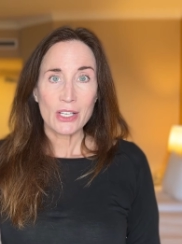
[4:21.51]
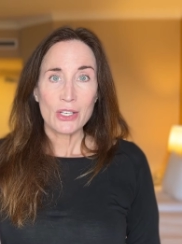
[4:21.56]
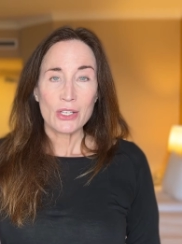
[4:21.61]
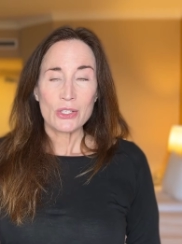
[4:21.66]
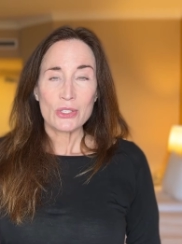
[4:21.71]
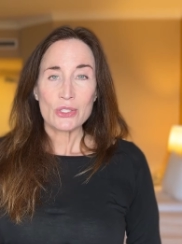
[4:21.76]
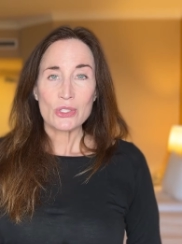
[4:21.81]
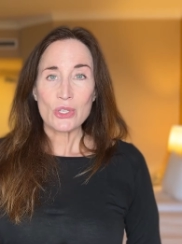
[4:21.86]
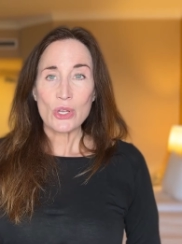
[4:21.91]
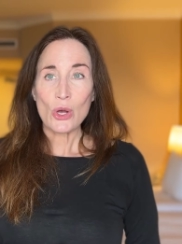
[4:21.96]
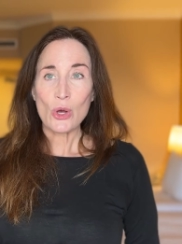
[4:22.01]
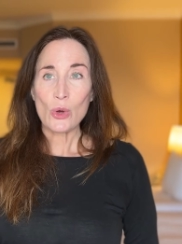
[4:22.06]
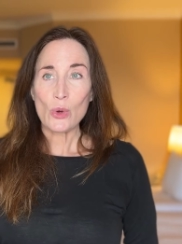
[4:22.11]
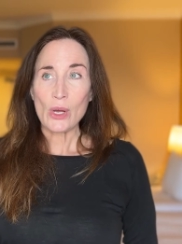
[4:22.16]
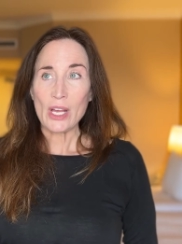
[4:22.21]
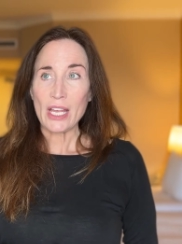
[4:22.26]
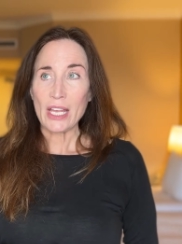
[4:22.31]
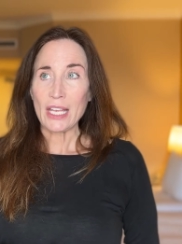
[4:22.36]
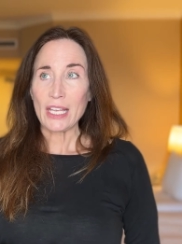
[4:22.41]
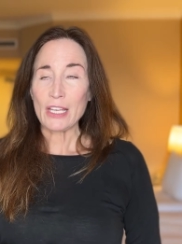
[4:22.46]
So
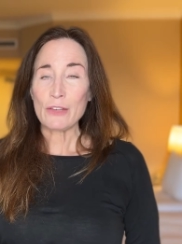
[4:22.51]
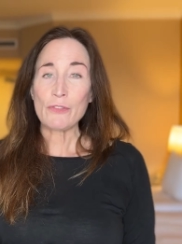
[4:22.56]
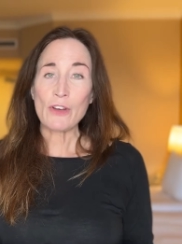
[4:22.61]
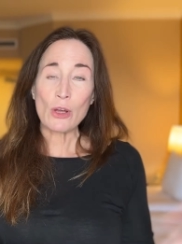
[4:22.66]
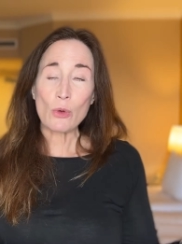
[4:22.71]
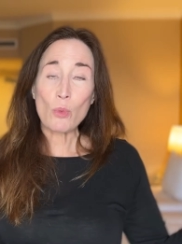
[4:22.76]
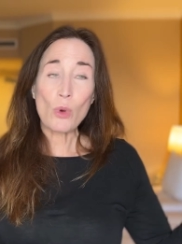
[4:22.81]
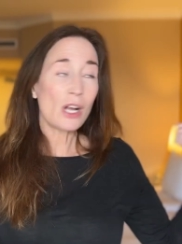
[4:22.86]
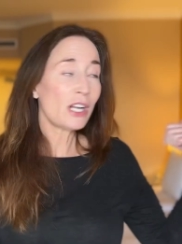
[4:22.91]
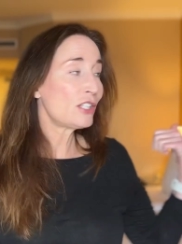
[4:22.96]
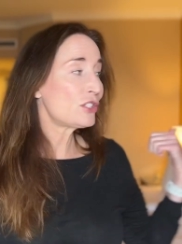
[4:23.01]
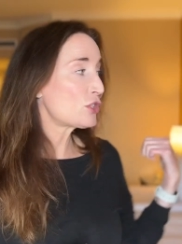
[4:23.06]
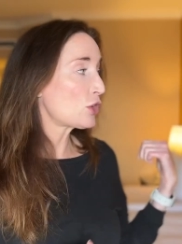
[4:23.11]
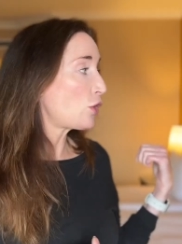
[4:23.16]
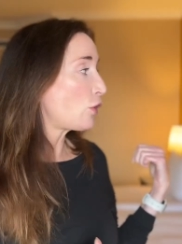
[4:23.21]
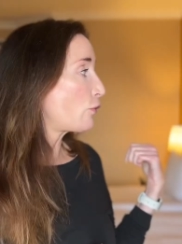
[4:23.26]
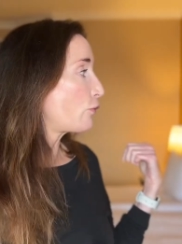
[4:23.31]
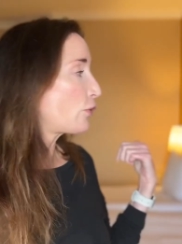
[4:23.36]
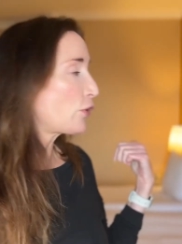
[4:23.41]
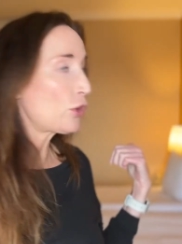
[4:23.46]
if I wanted to go
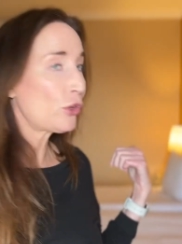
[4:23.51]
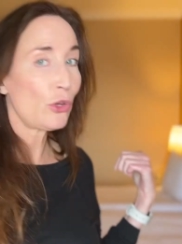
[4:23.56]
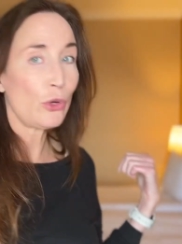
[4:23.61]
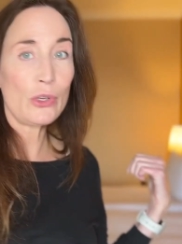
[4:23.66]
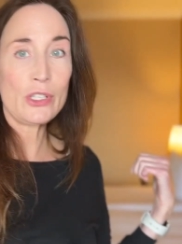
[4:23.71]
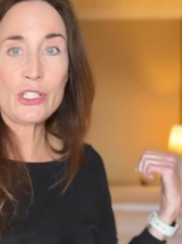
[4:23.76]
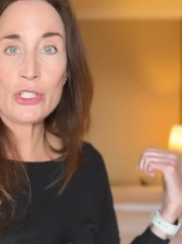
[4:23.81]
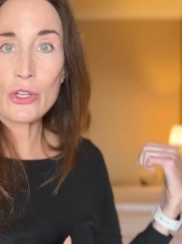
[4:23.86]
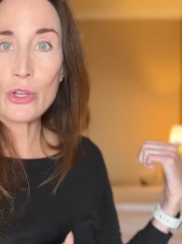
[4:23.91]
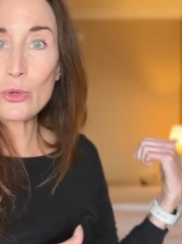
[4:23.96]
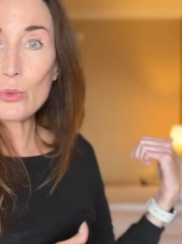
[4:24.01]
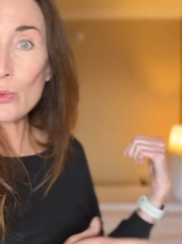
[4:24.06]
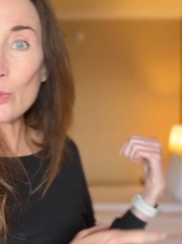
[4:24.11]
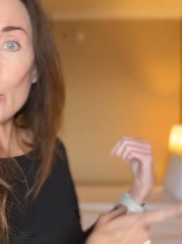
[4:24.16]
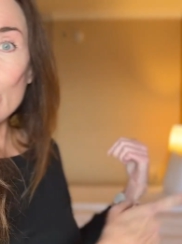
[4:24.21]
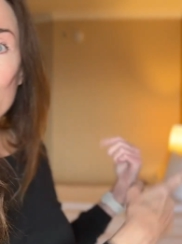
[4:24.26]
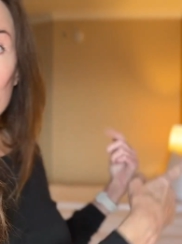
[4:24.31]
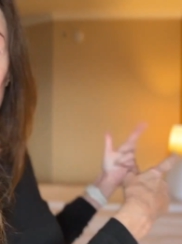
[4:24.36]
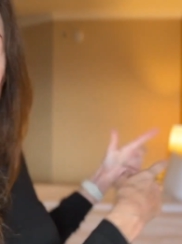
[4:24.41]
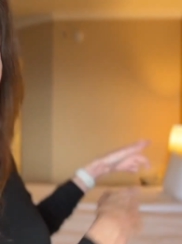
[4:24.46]
further into the
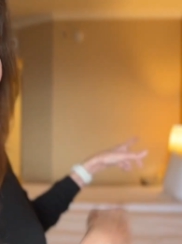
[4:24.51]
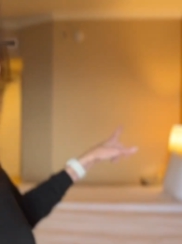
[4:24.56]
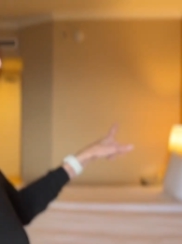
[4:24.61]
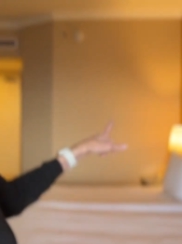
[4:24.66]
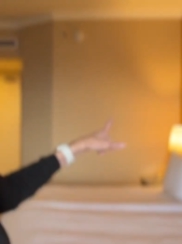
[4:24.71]
room to get